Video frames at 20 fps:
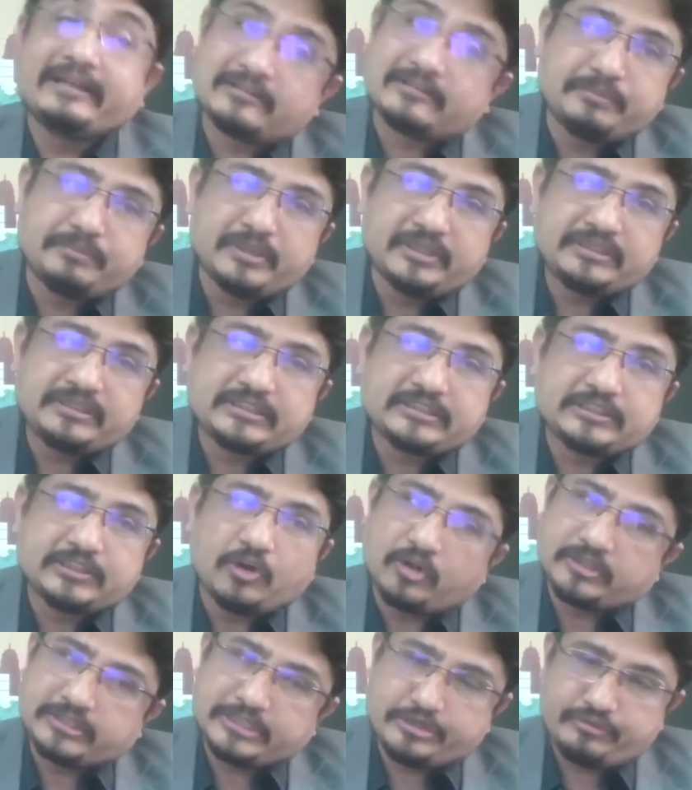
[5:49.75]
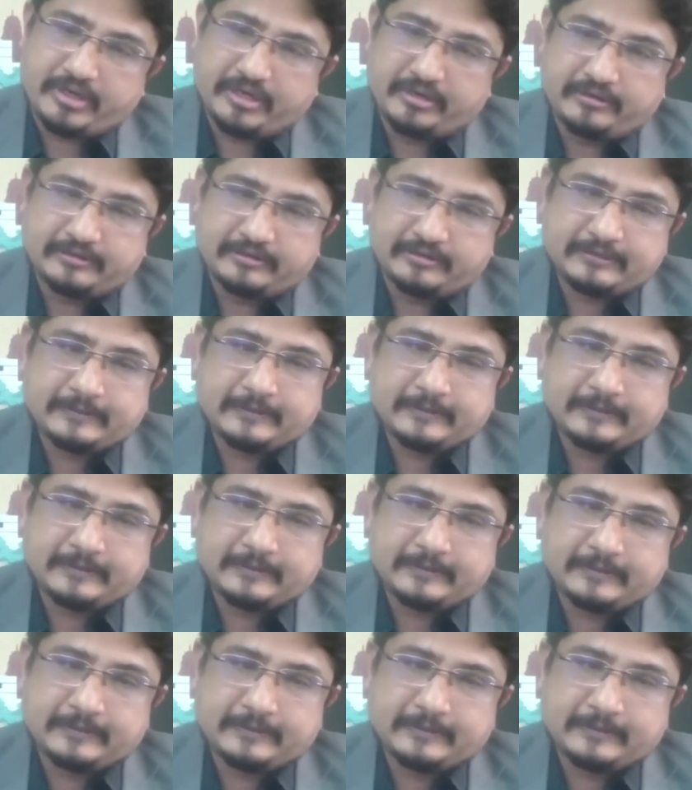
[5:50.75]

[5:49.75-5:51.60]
experts or the trainers.